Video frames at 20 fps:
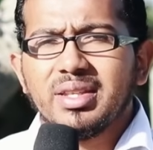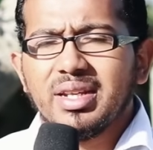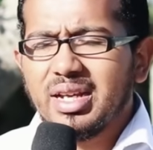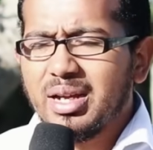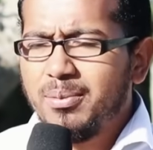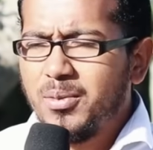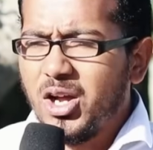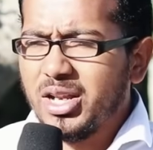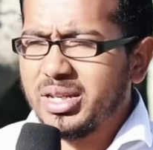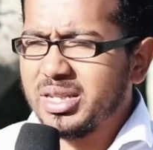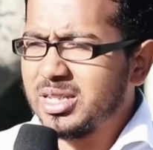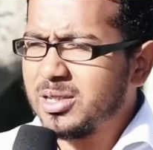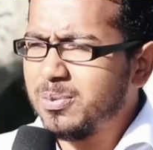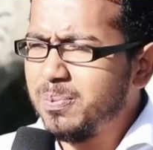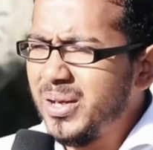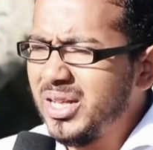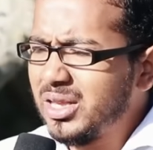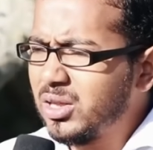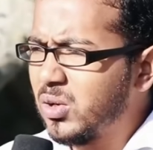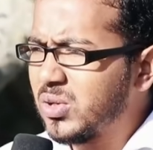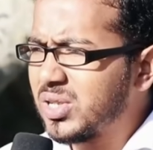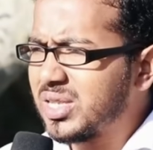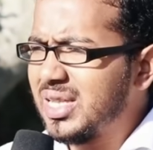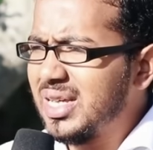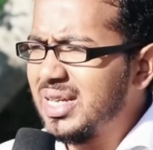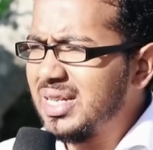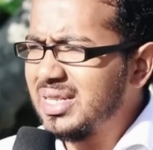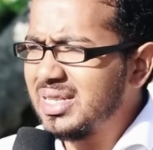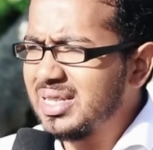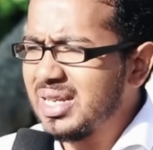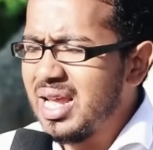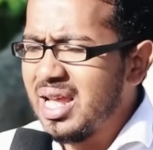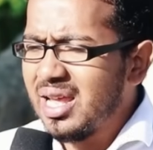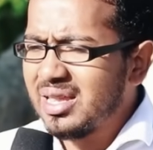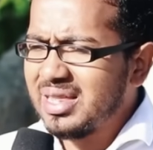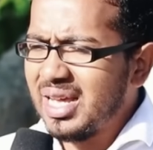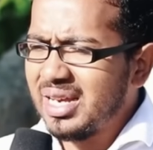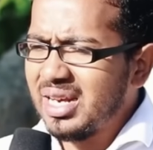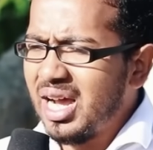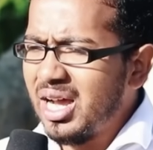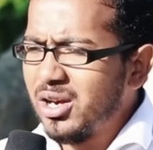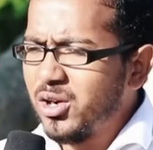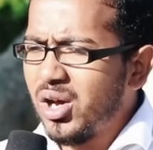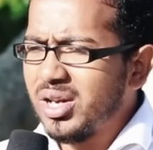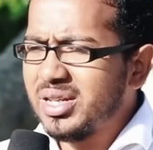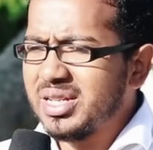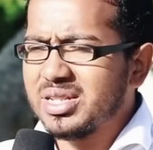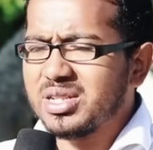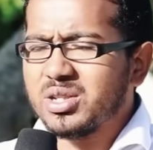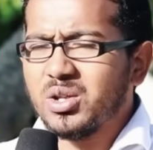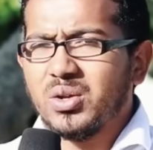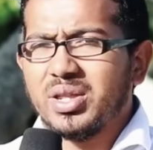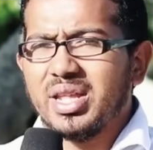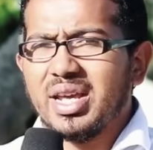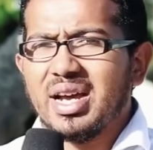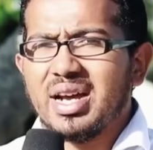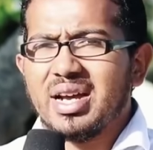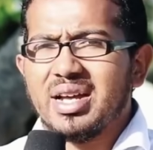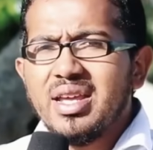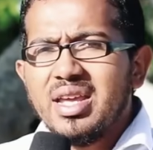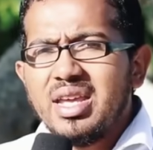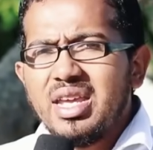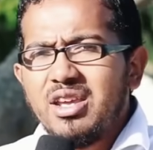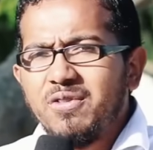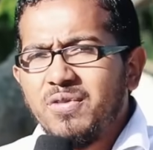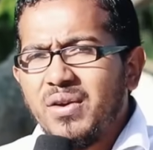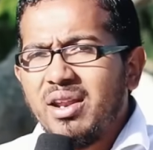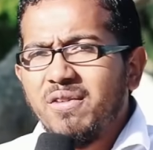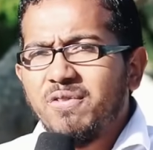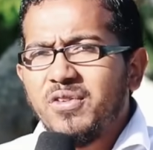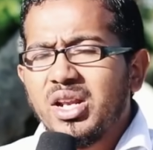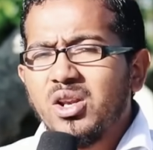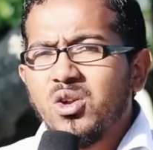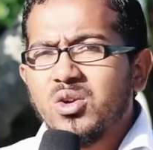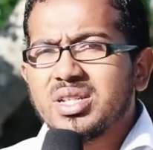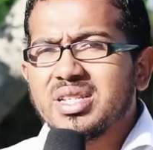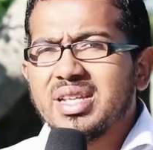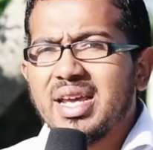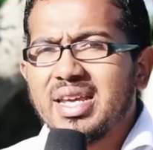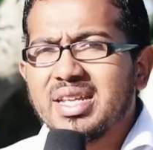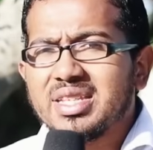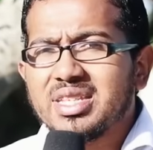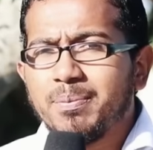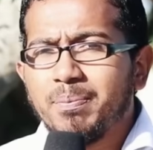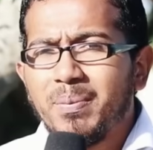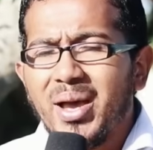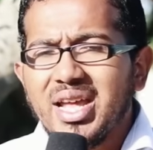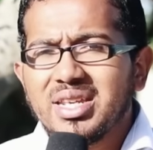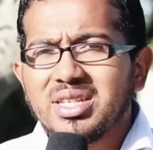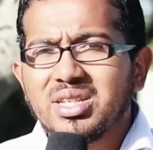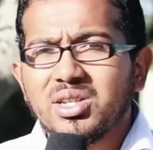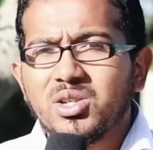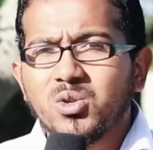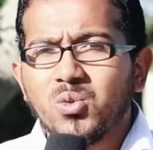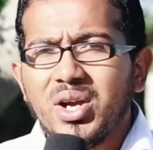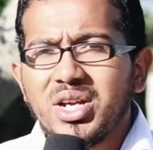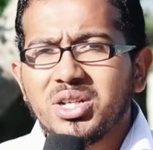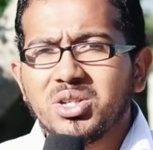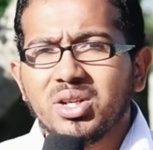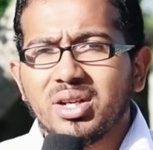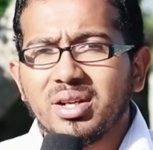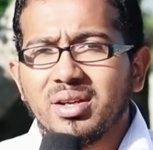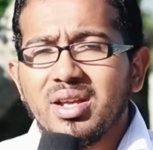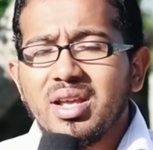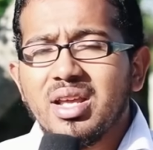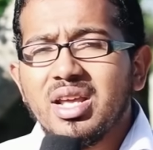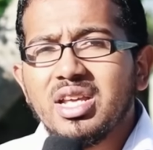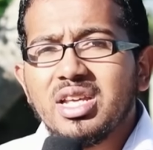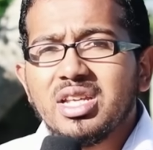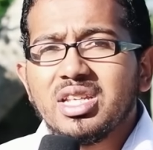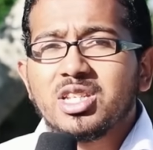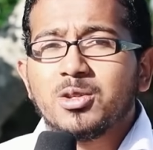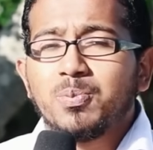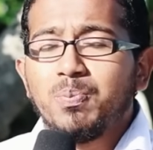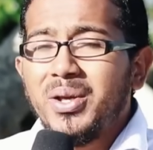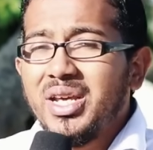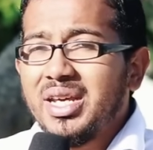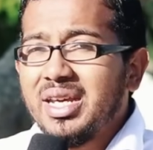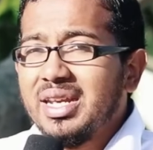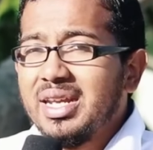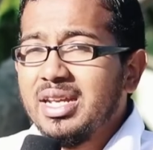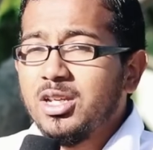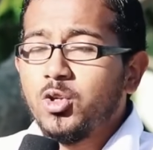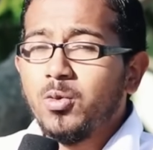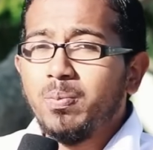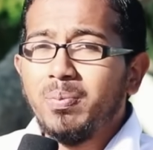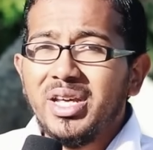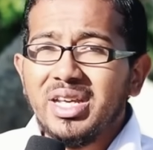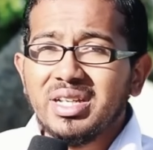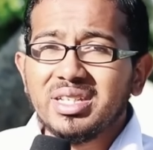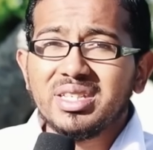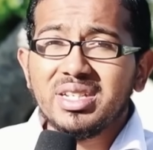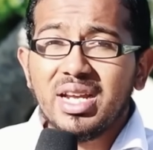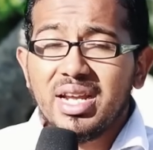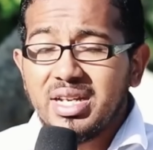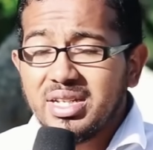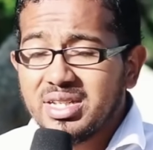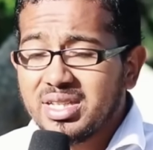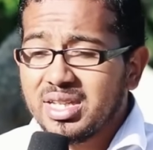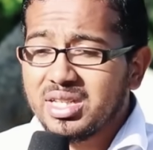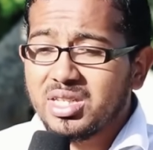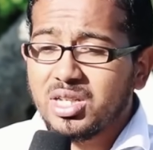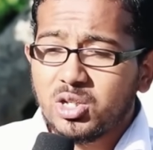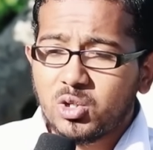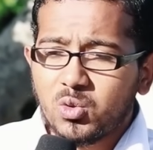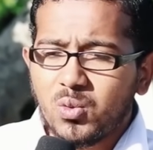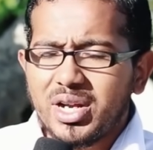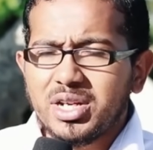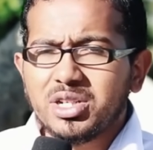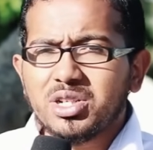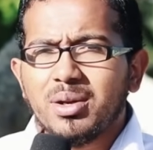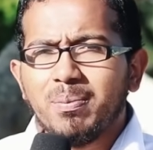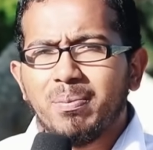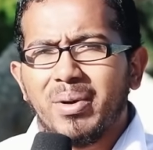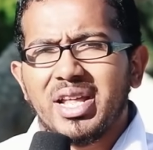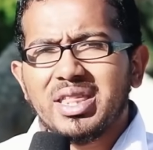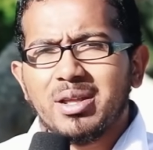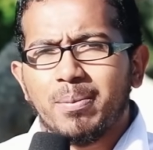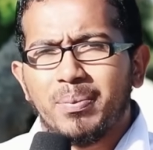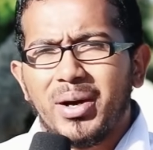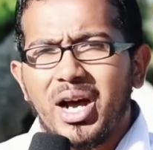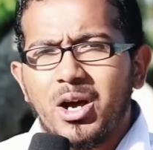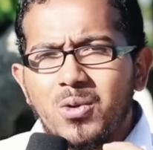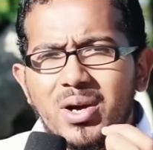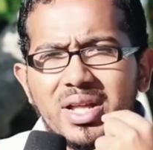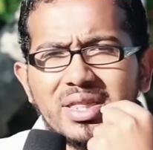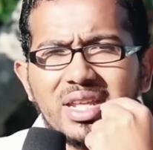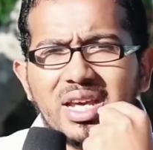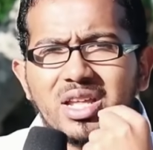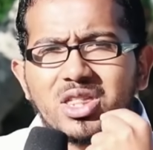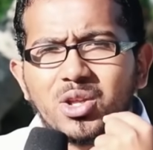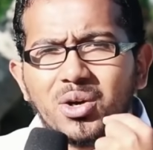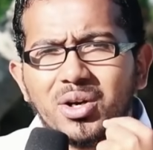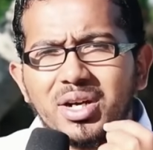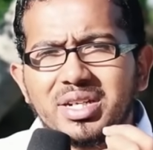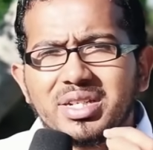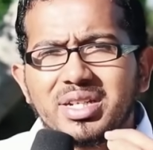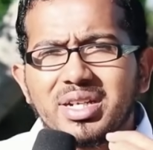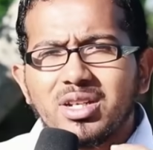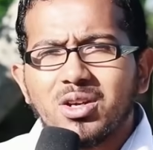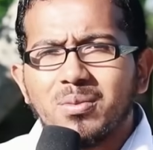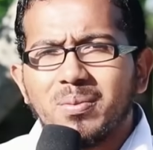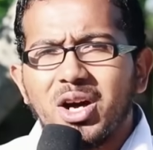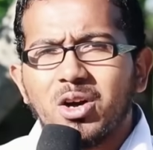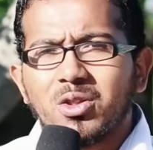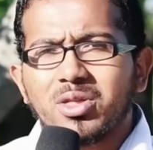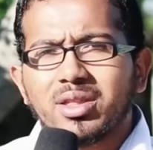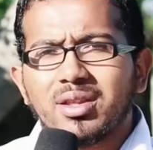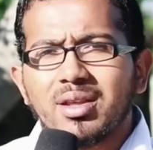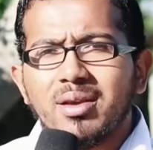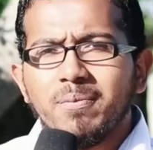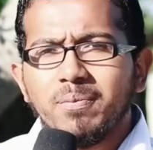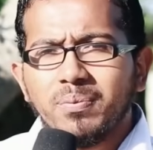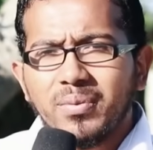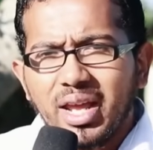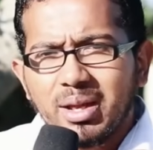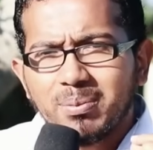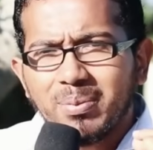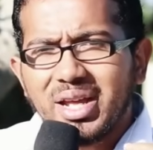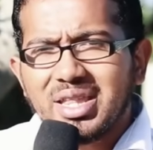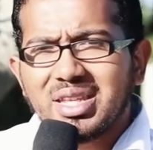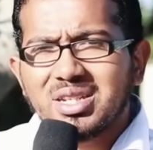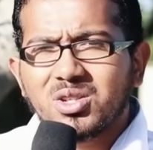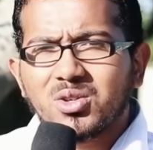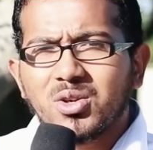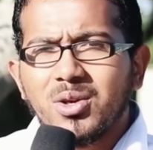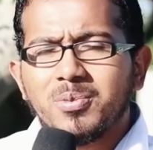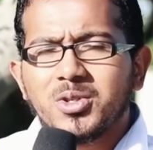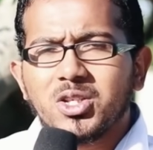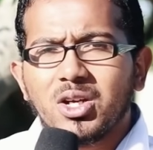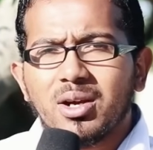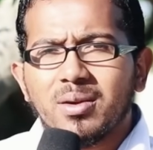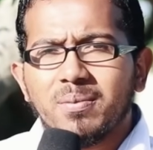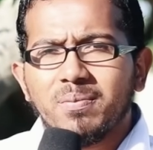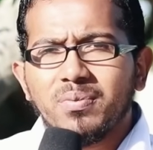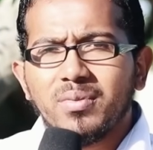Come on, speak those things that are not as though they are. Even if it looks like it's a bad situation, speak it into being. Change the situation by the power and the authority in your mouth and by the scripture.